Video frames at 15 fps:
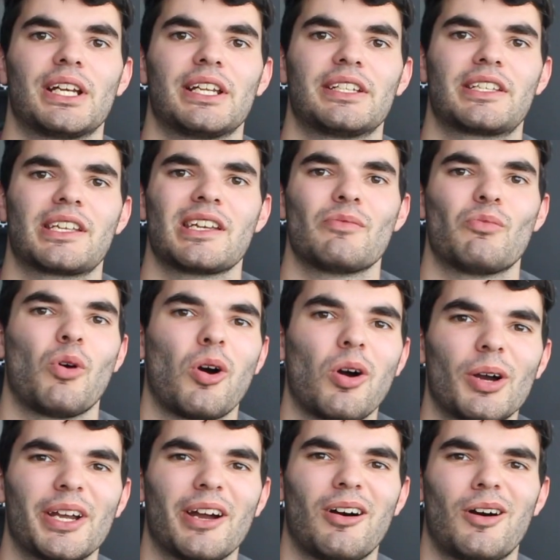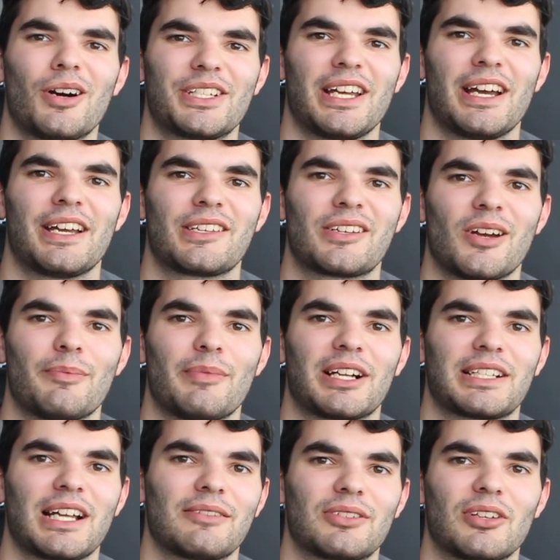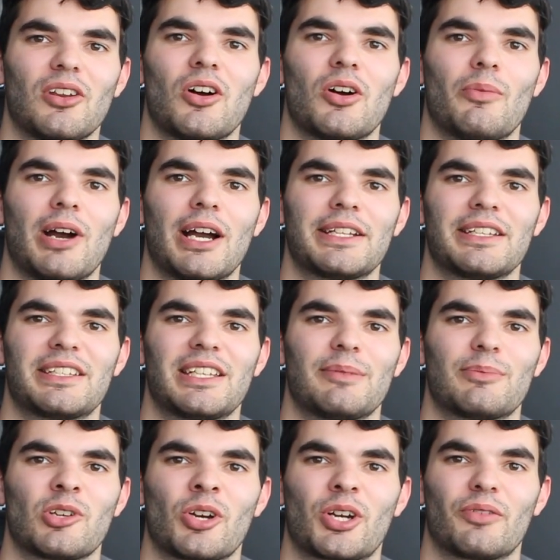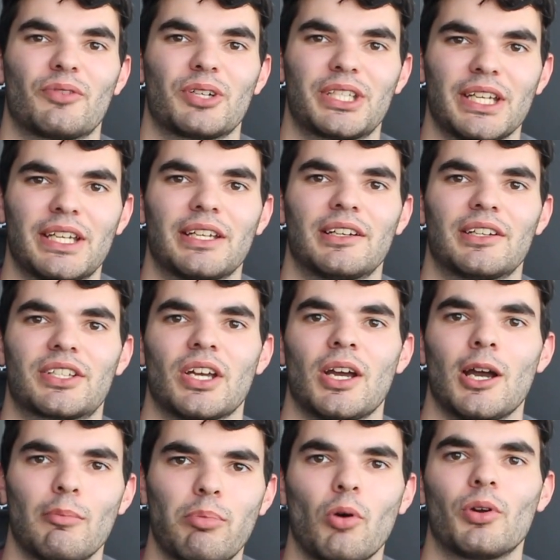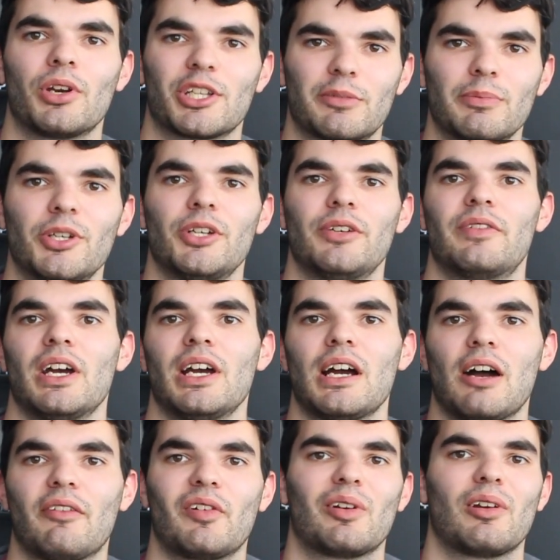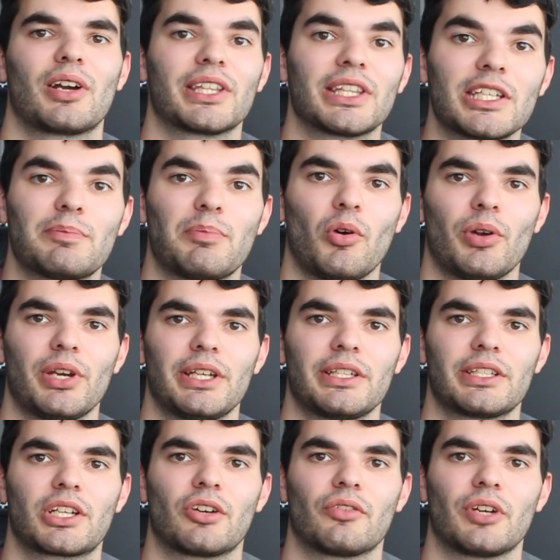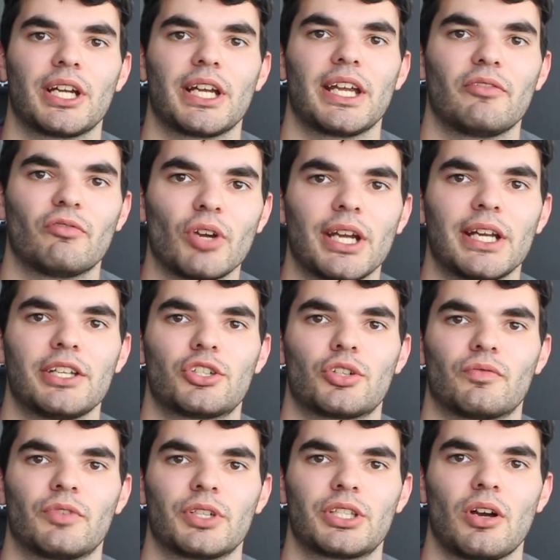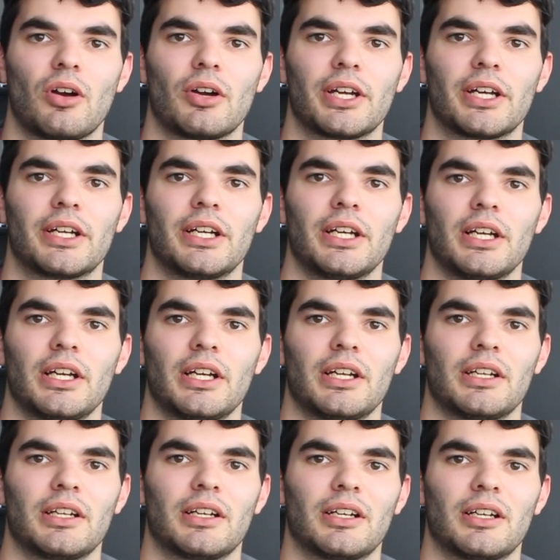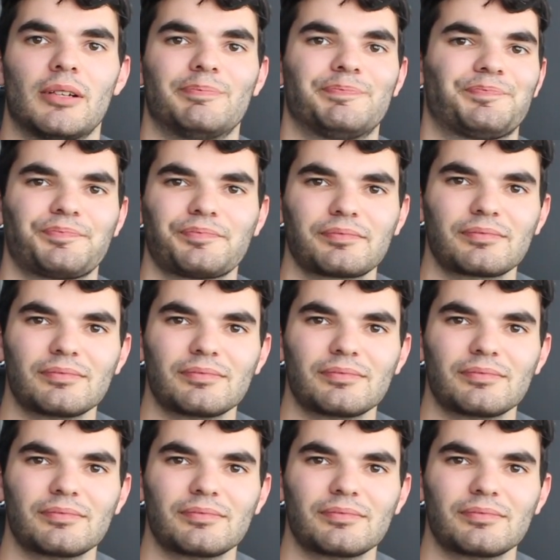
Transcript: really see why RDA is going back down to lightweight. It seems like a ridiculous, pointless move. I feel like at this point in his career, he really should retire. You